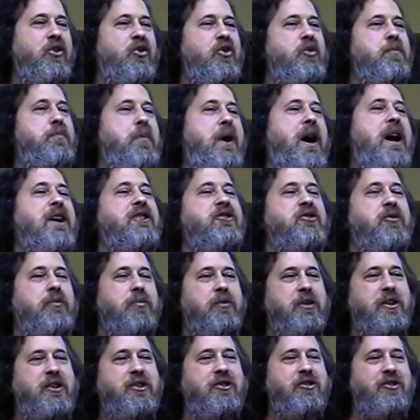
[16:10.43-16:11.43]
could
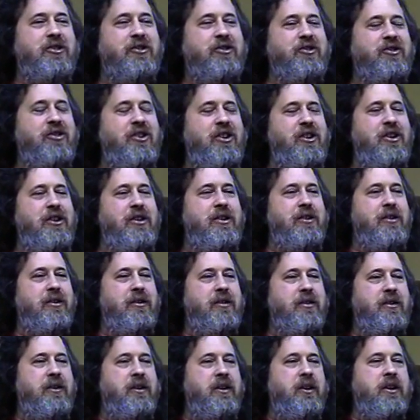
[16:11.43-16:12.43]
possibly succeed.
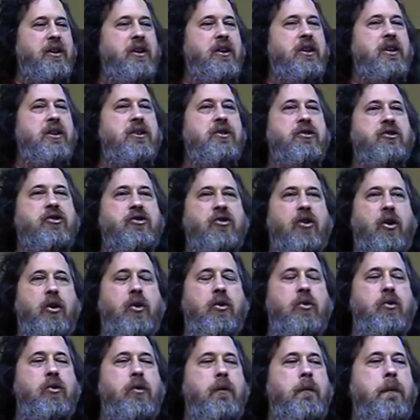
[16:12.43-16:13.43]

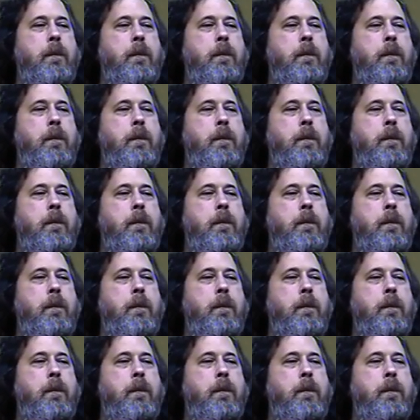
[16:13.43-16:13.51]
So